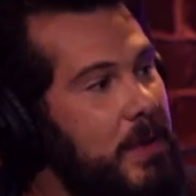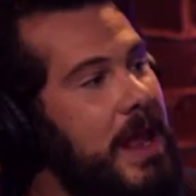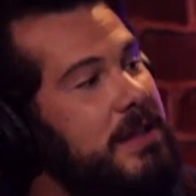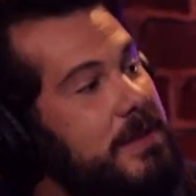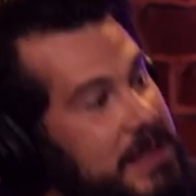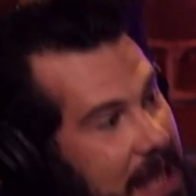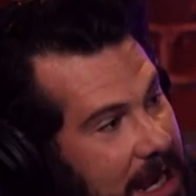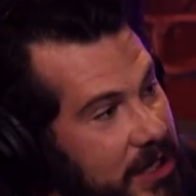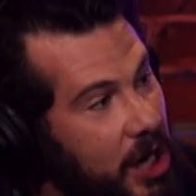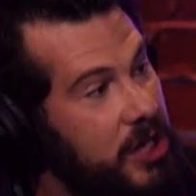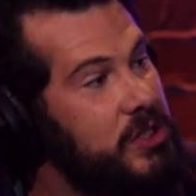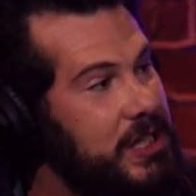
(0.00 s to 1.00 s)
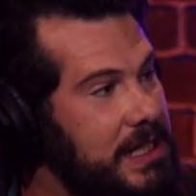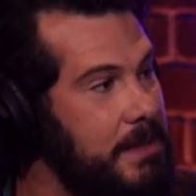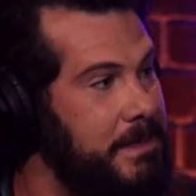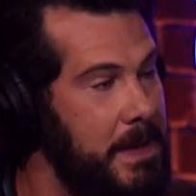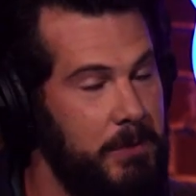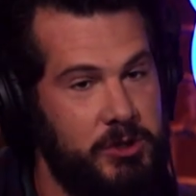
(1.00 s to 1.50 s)
But that's what I'm saying. Are you saying
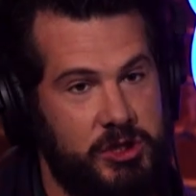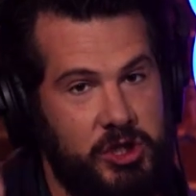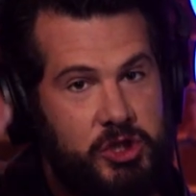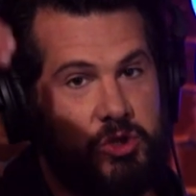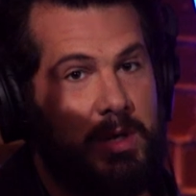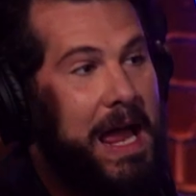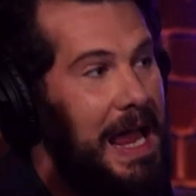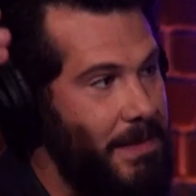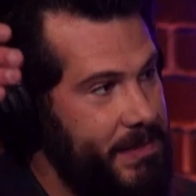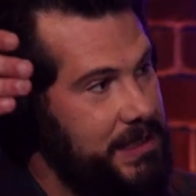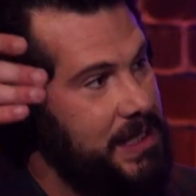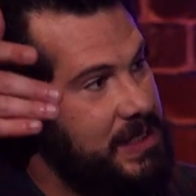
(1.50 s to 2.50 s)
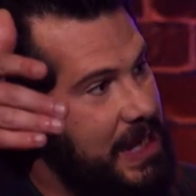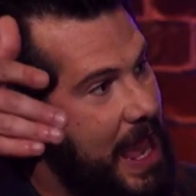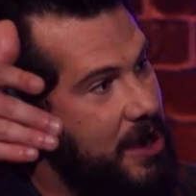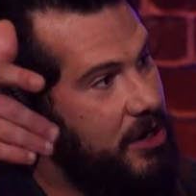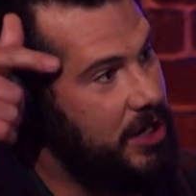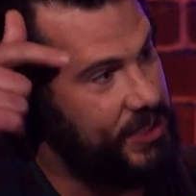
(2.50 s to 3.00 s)
that people just ascribed it to
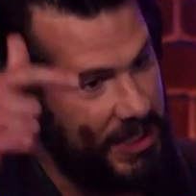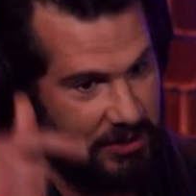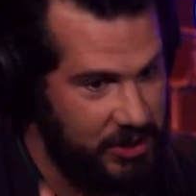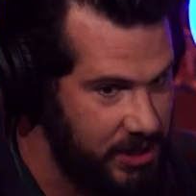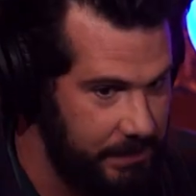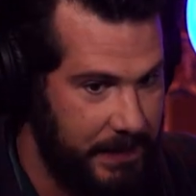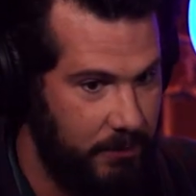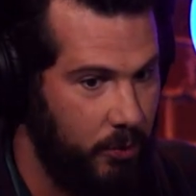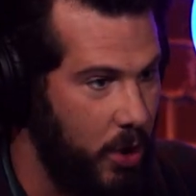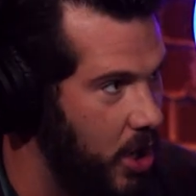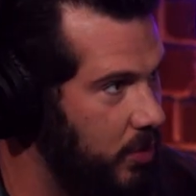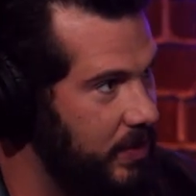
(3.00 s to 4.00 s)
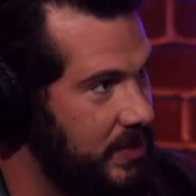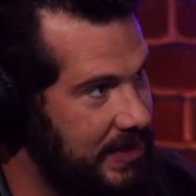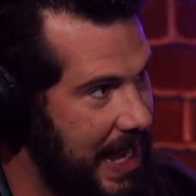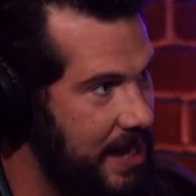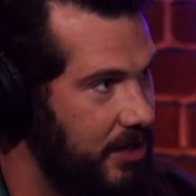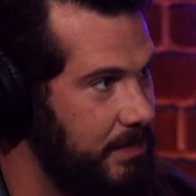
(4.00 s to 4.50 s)
Saturn, or are you saying there's something wrong with
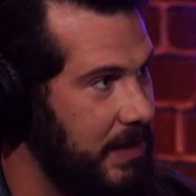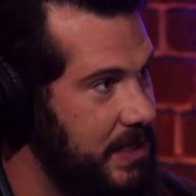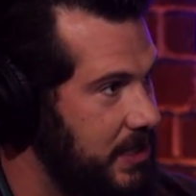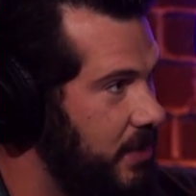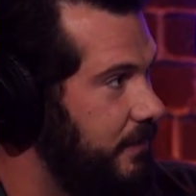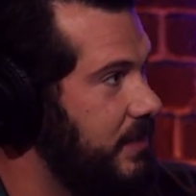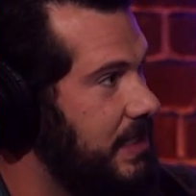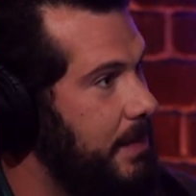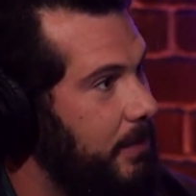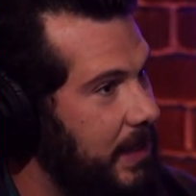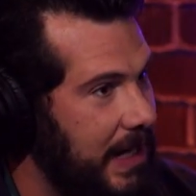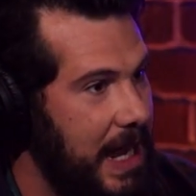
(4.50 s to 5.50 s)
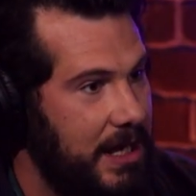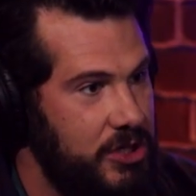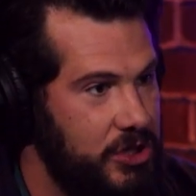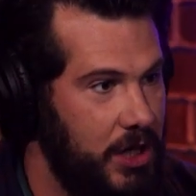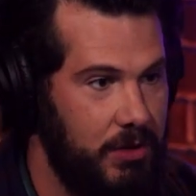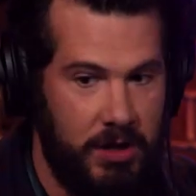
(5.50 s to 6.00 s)
Saturn? Because, you know, for example, like I could
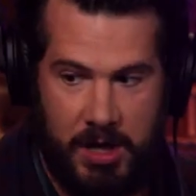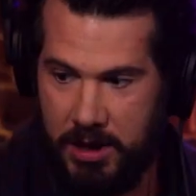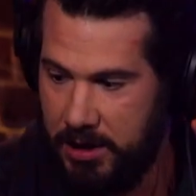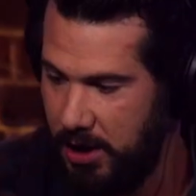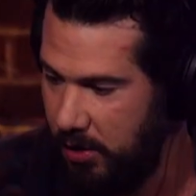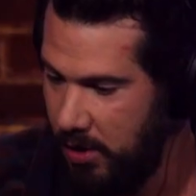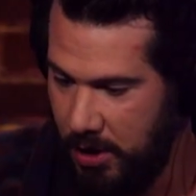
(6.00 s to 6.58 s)
start, you know,